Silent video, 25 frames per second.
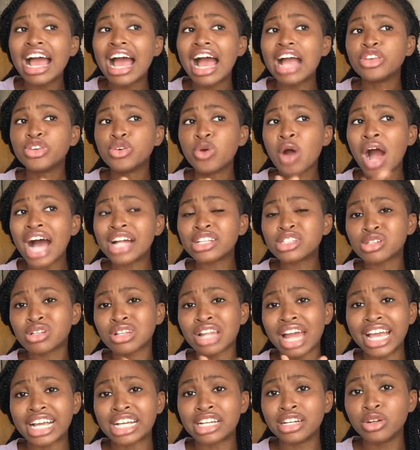You have to
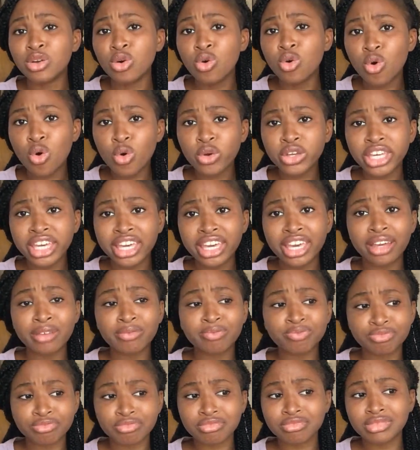like know, okay,
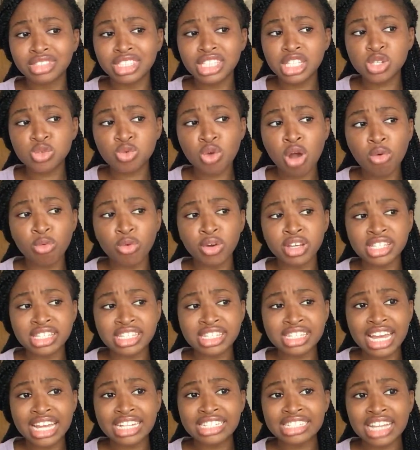this one was
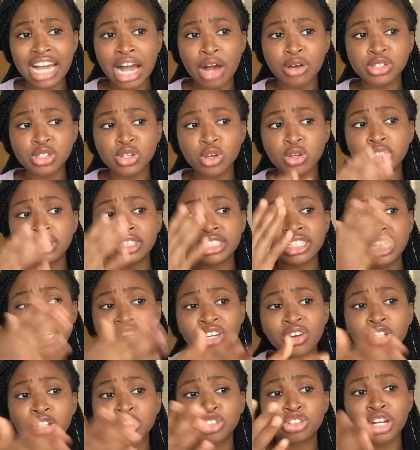
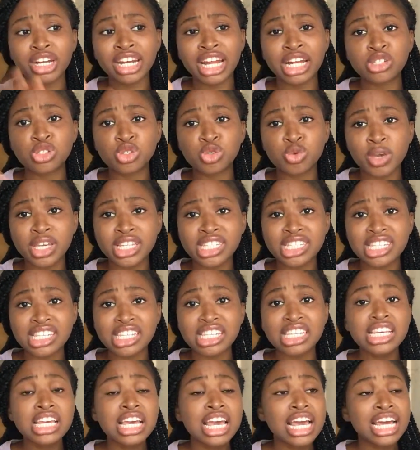
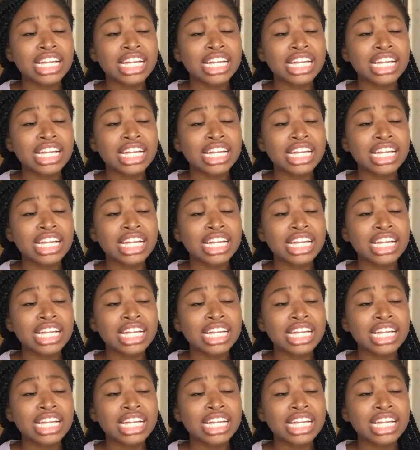10,320.